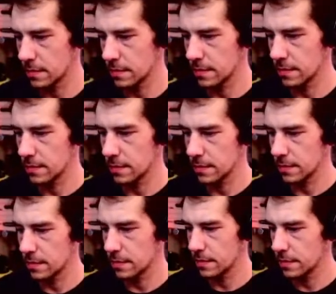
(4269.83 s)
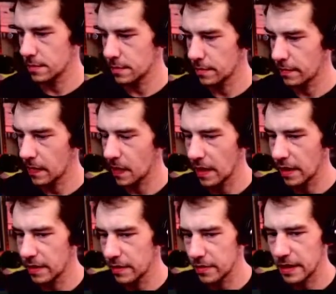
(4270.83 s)
I don't know.
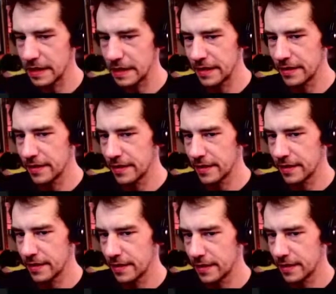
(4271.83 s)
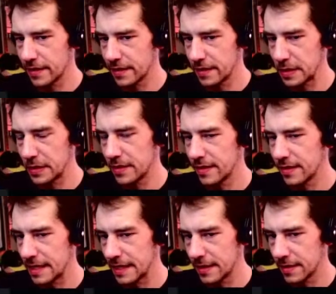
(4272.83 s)
Hypocrisy at its
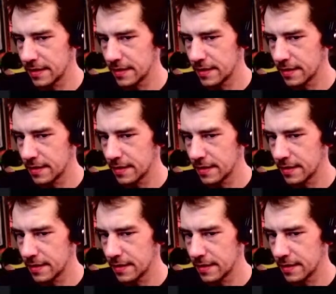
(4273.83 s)
best.